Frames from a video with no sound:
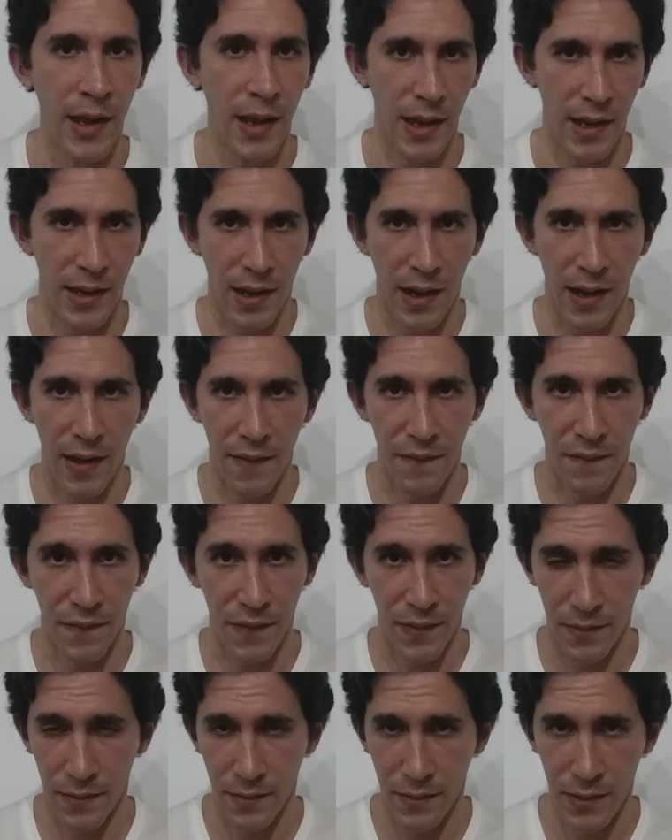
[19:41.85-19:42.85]
and
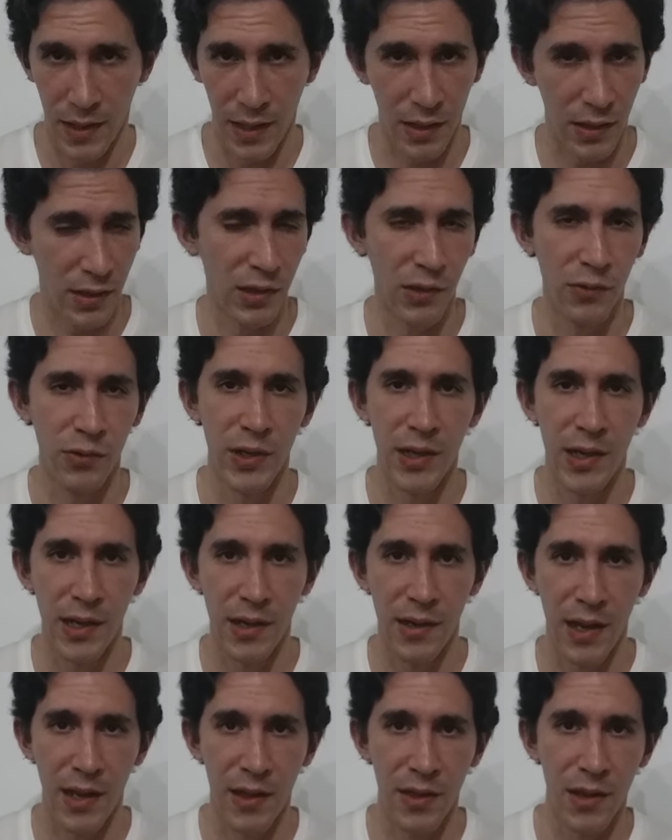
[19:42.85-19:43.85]
I've included
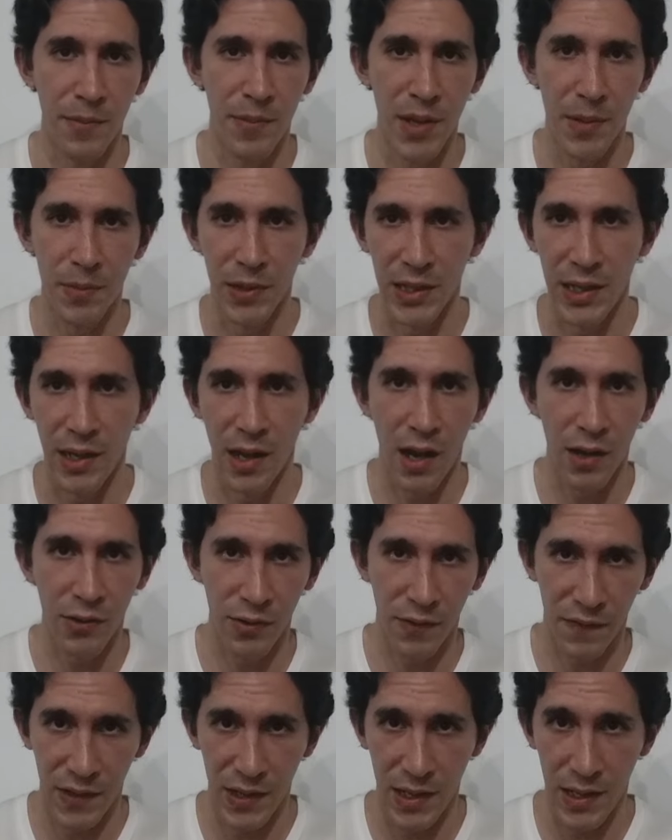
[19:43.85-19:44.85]
it in the
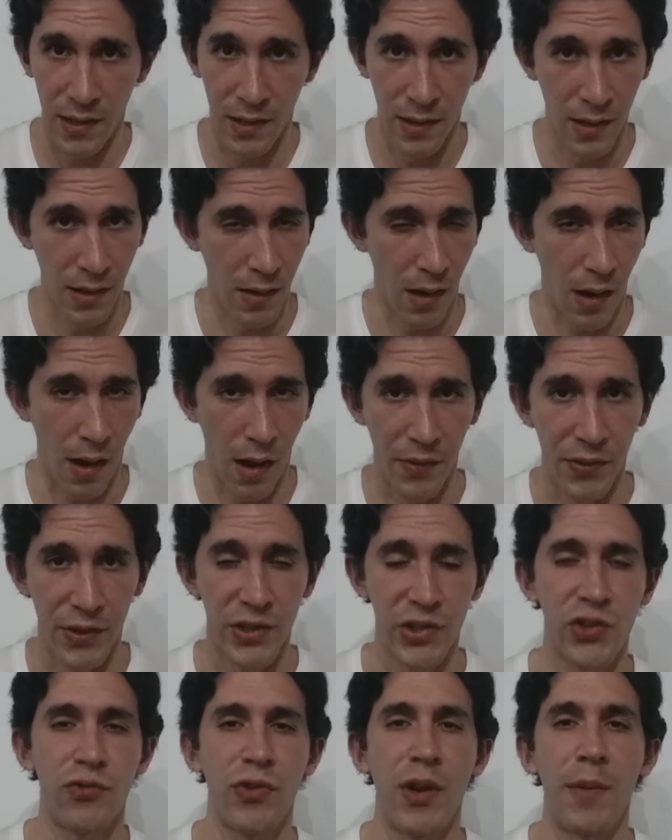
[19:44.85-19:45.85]
bibliography on
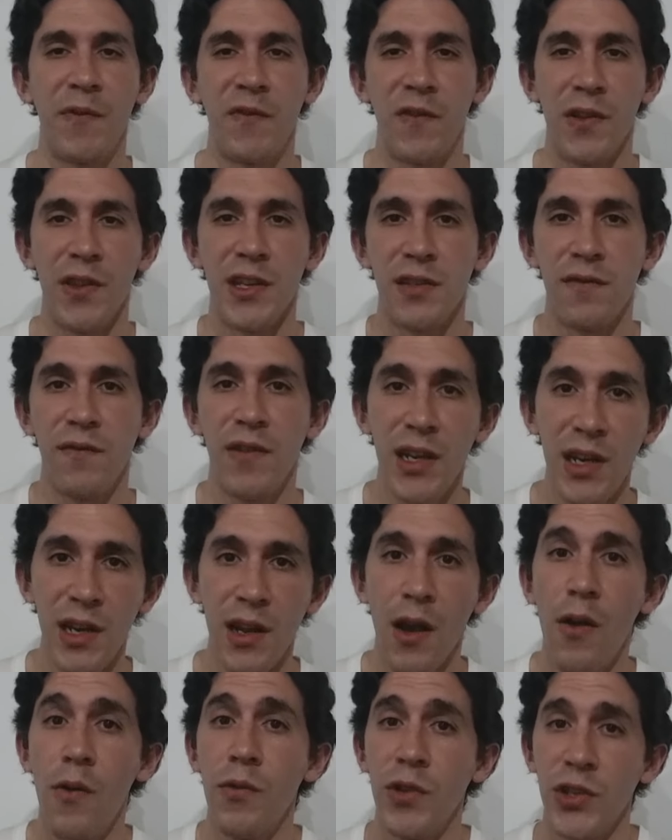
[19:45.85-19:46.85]
the script for this
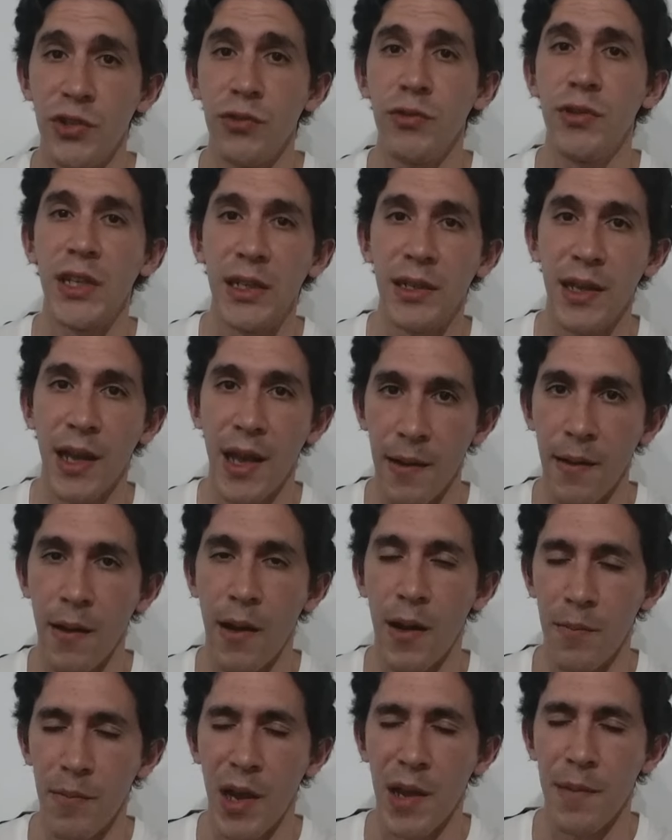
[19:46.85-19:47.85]
video, which you can get
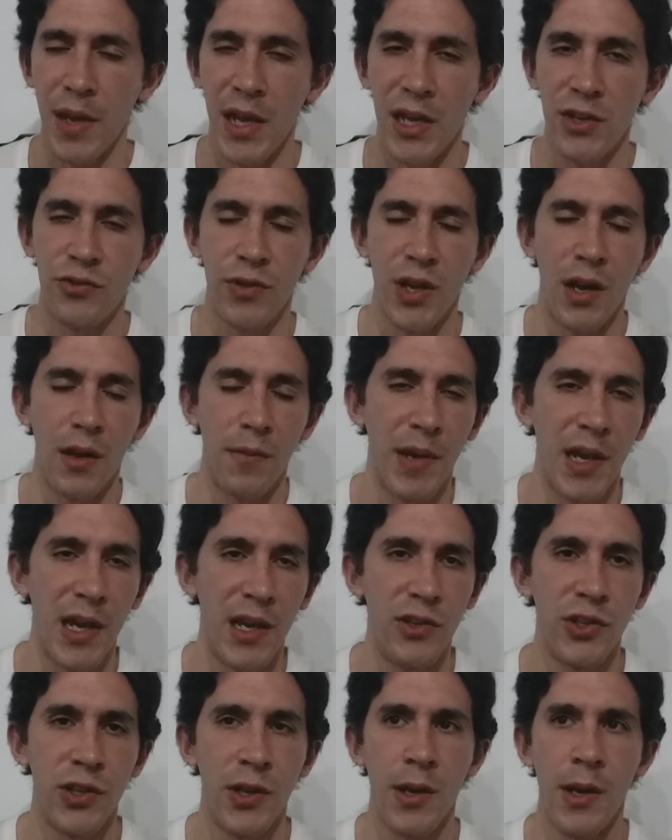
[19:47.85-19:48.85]
on my Patreon
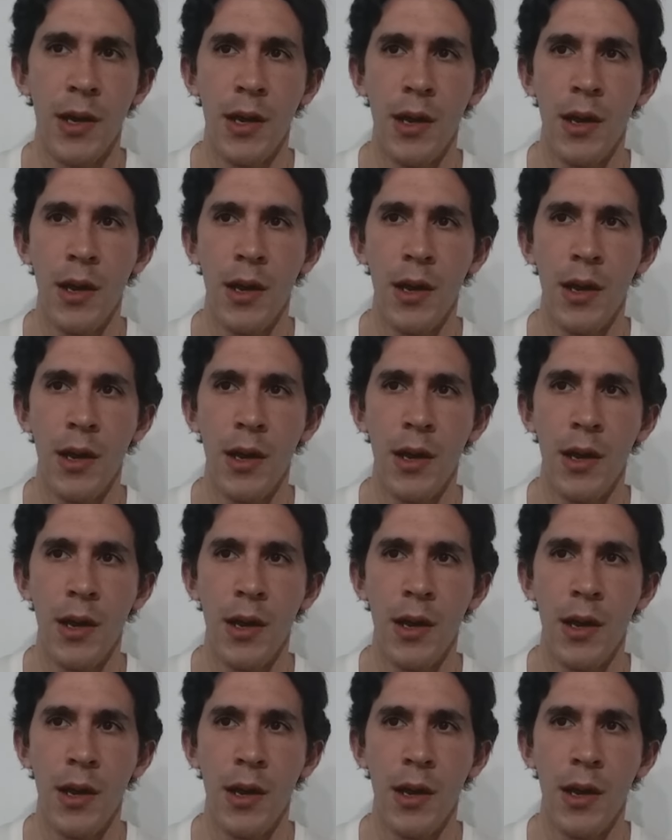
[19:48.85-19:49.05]
page.